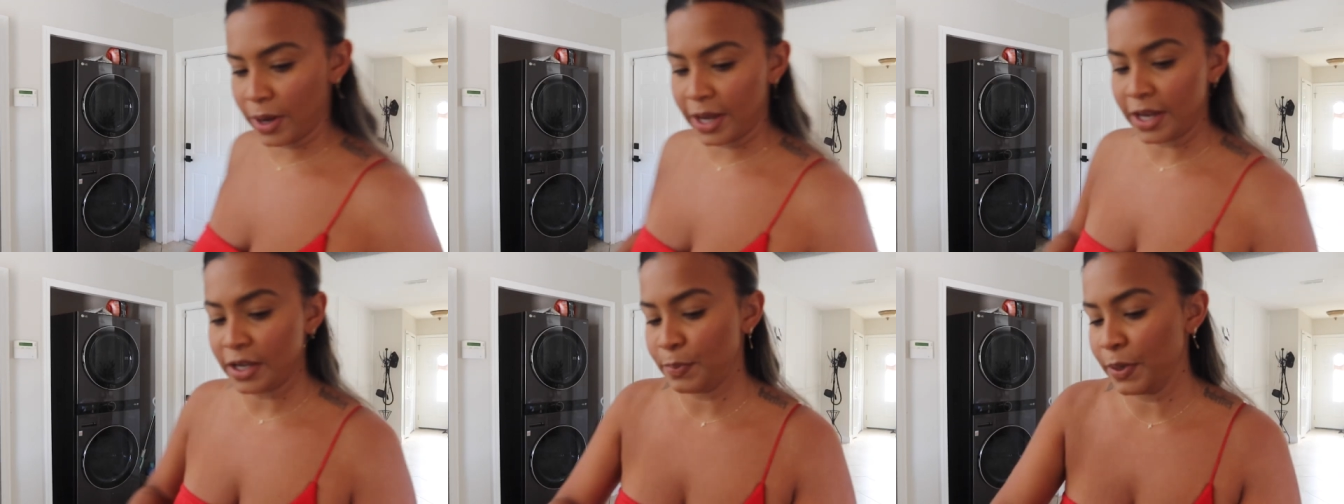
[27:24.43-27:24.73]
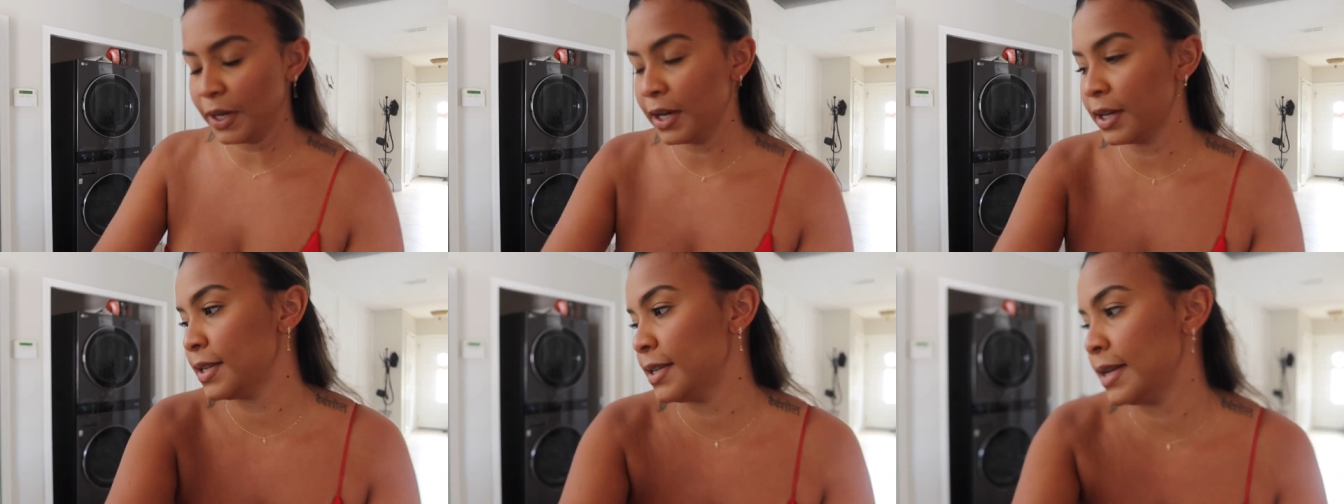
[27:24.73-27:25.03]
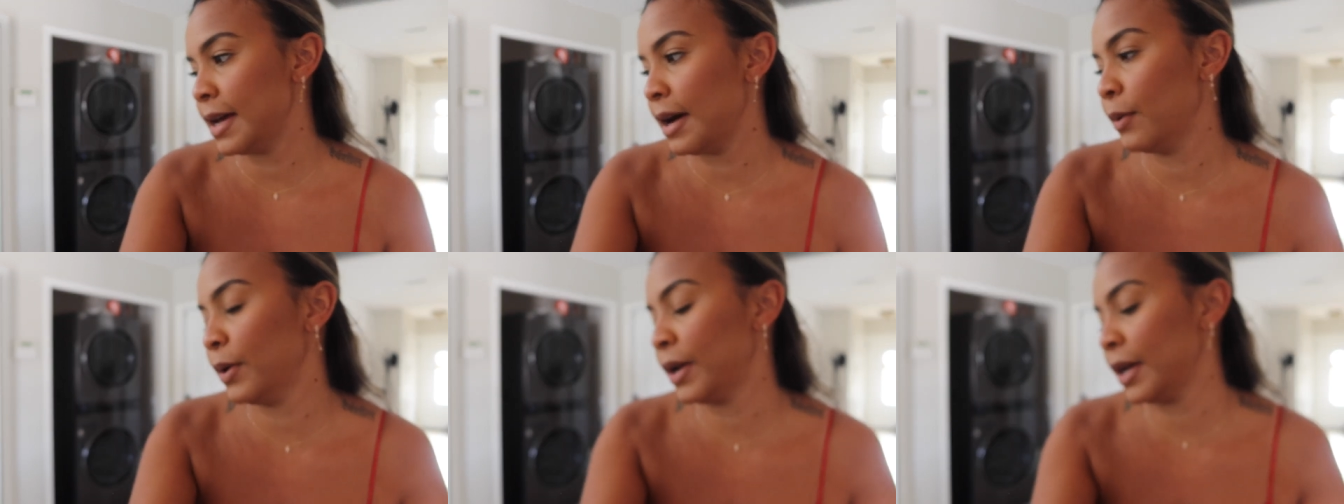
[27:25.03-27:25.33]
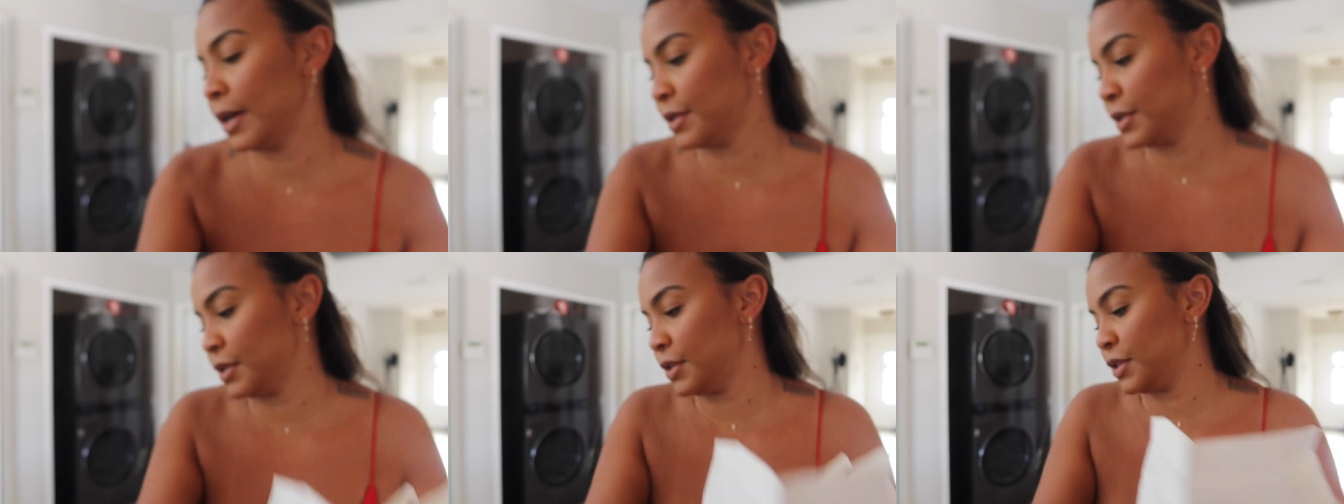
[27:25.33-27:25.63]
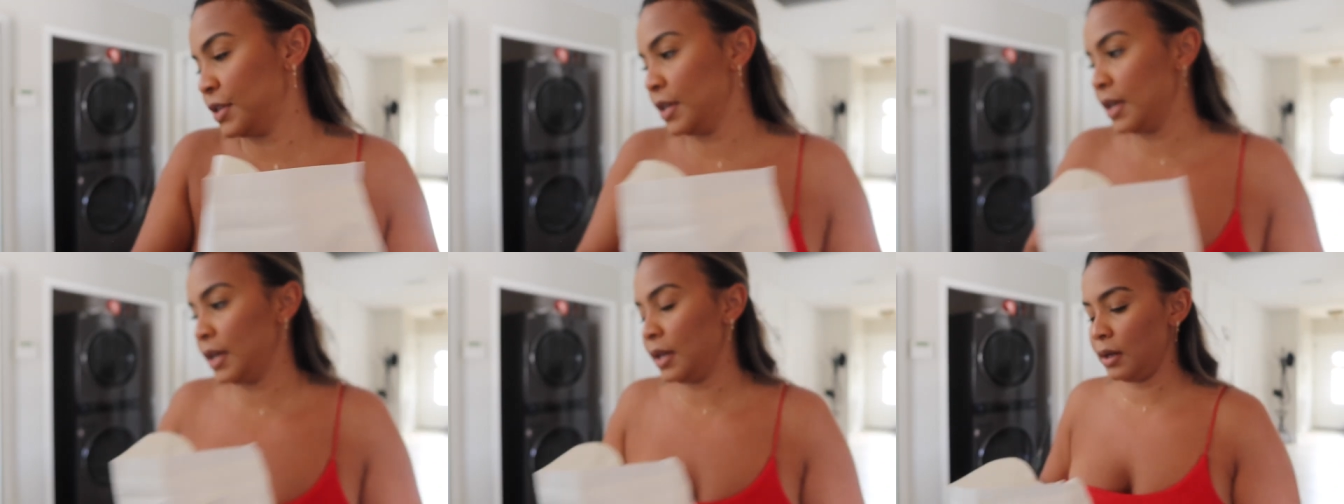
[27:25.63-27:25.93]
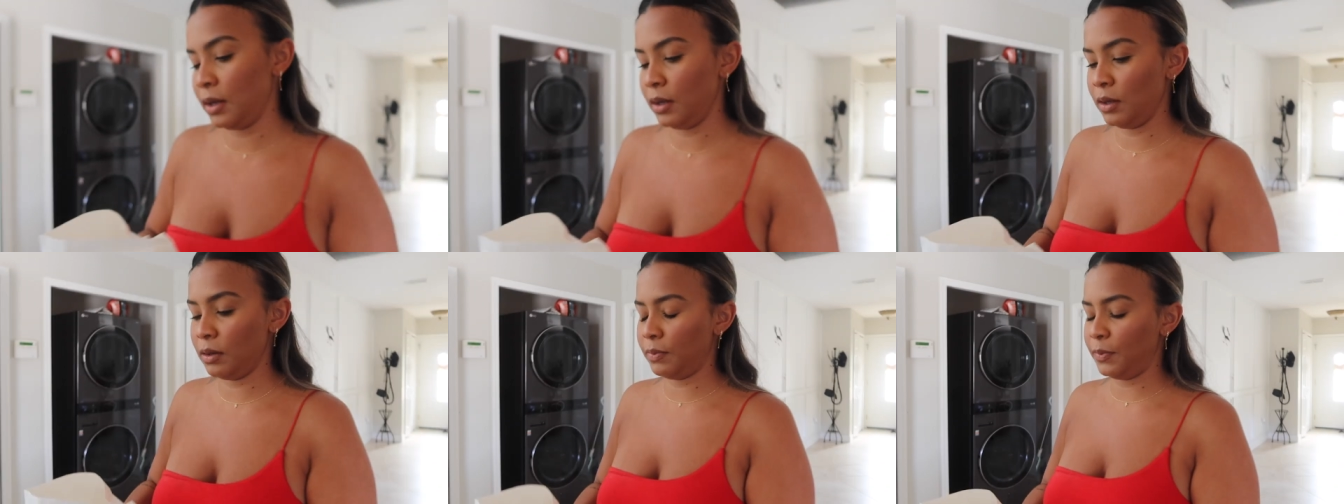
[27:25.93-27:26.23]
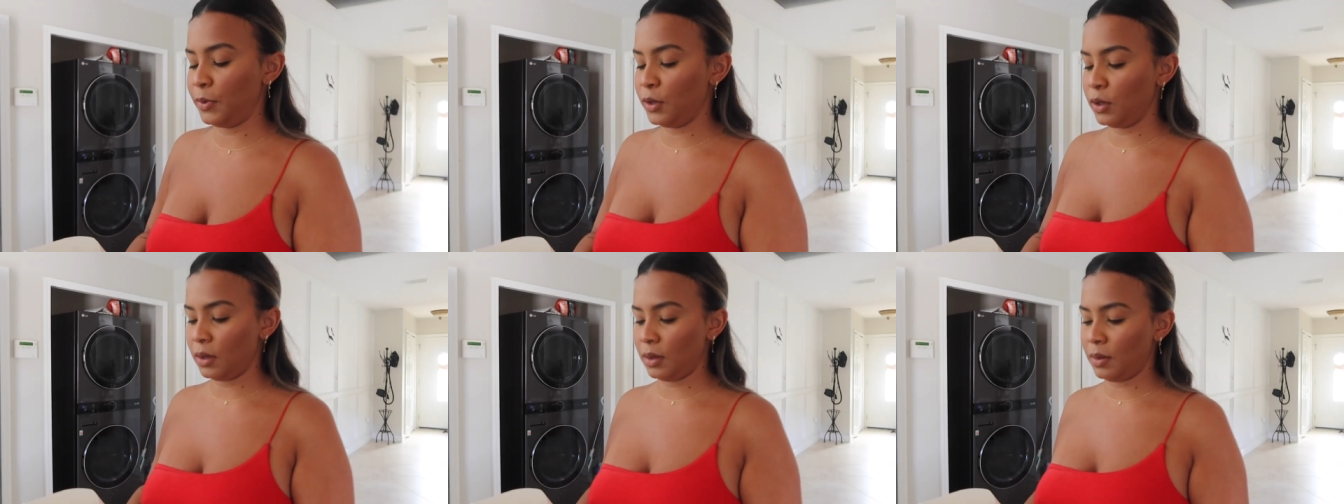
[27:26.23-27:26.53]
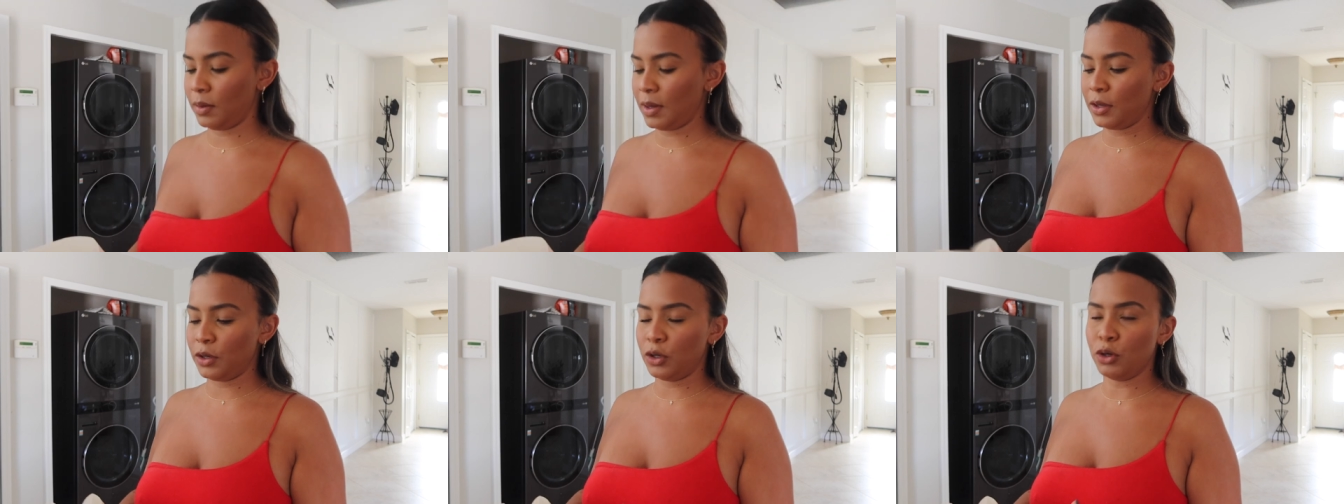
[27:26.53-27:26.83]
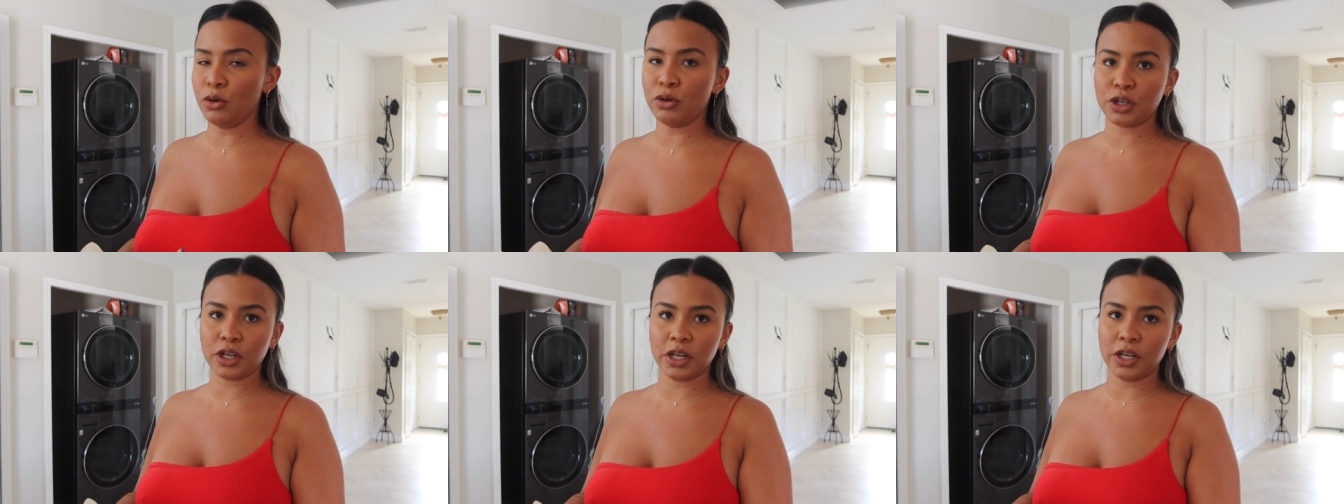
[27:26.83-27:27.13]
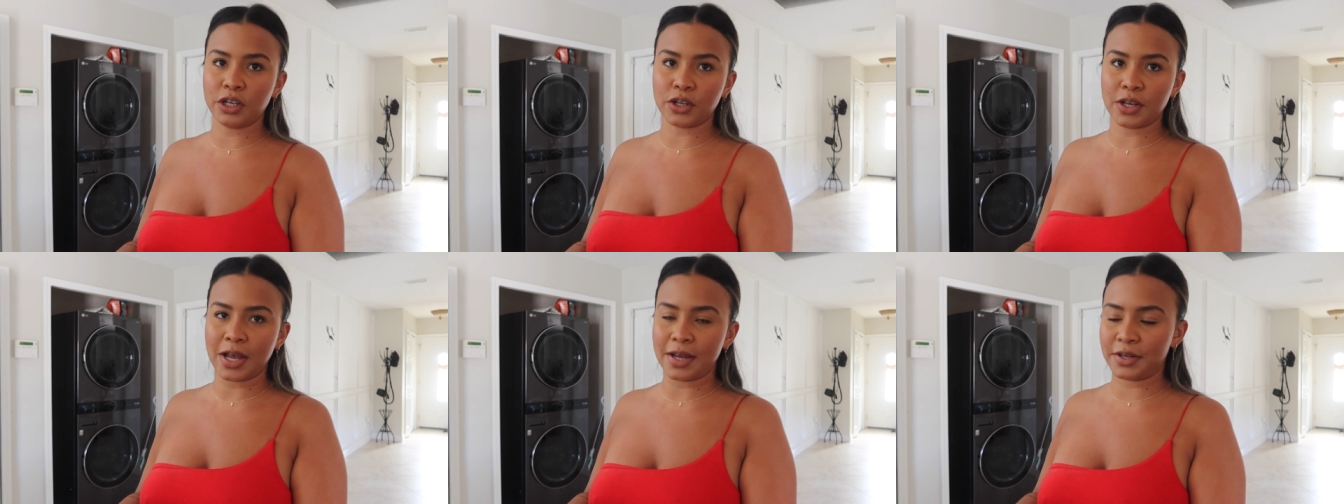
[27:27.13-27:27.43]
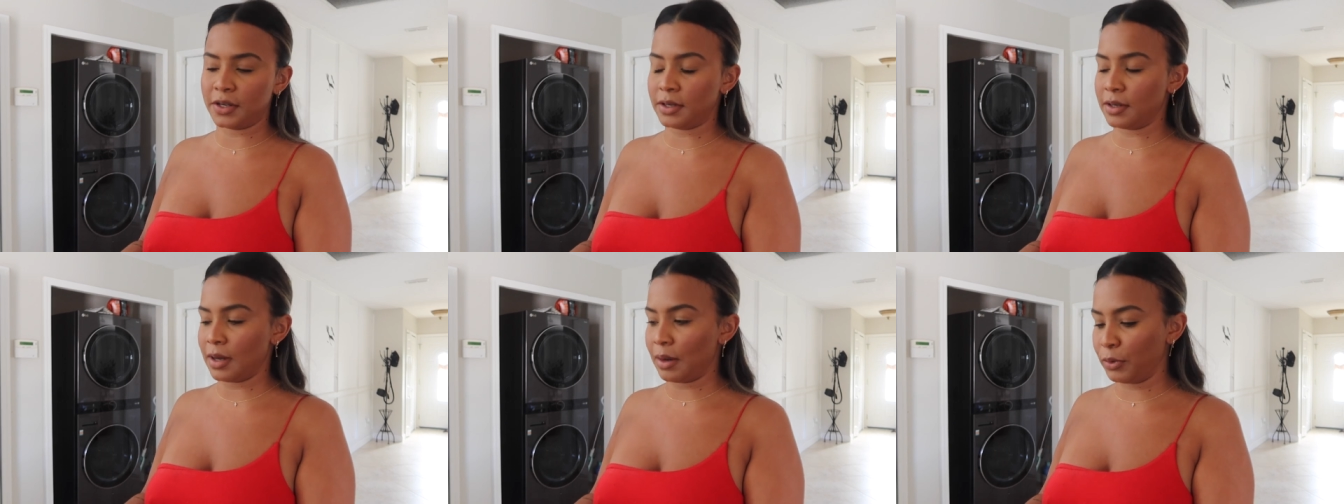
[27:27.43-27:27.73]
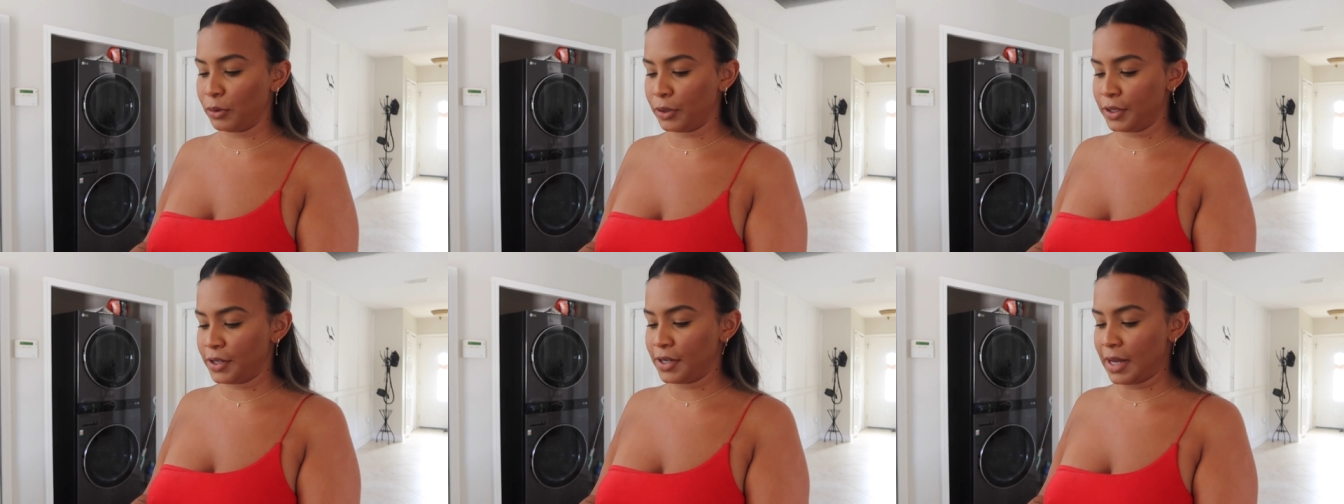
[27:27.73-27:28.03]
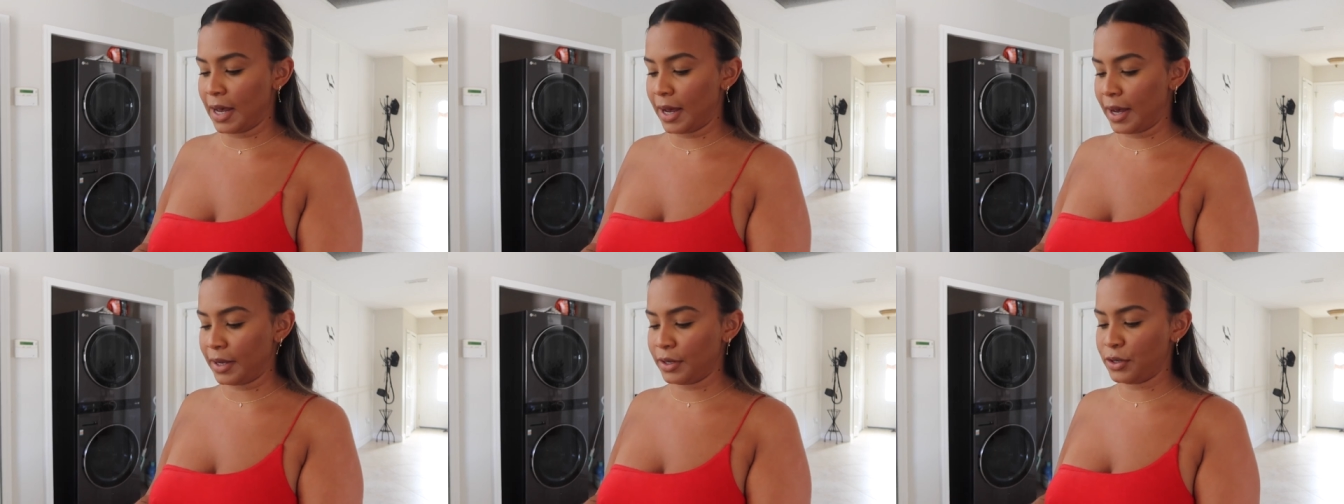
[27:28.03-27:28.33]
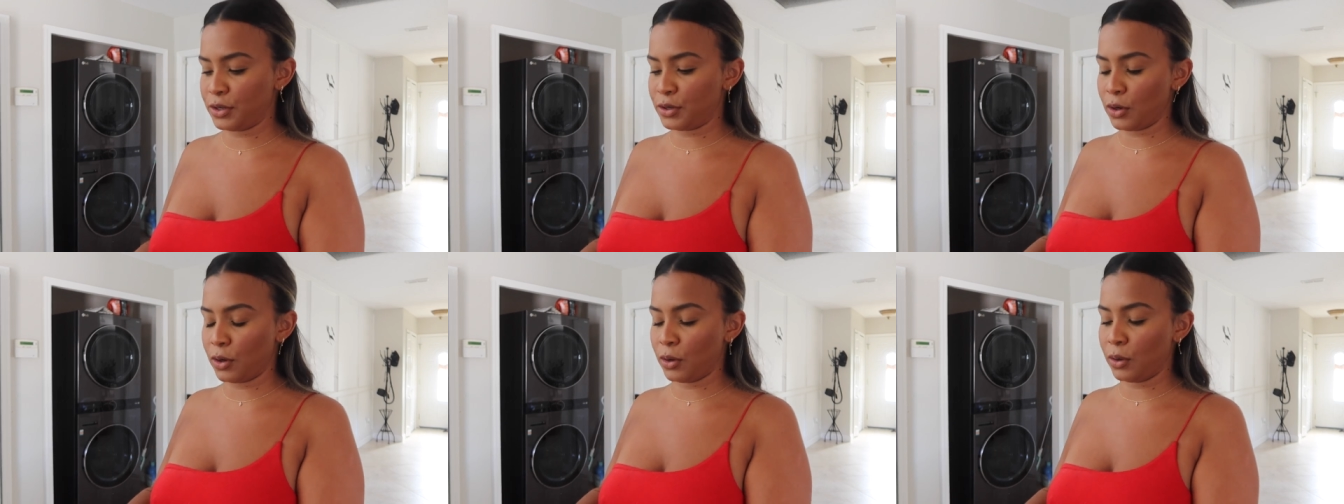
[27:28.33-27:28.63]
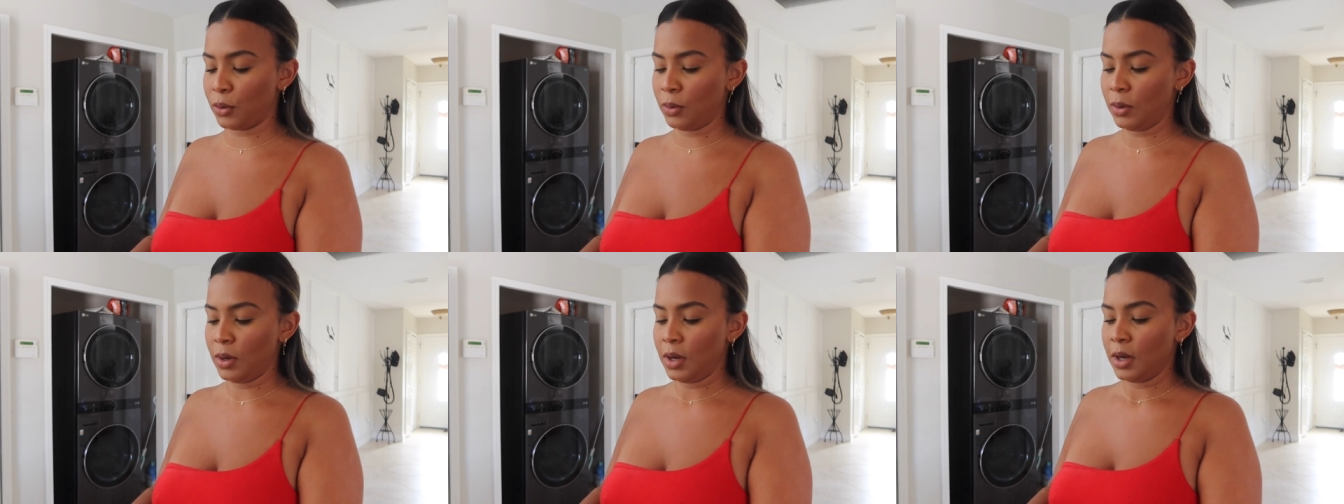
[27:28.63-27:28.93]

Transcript: wait because now it has to sit, it usually it just has to double in size. So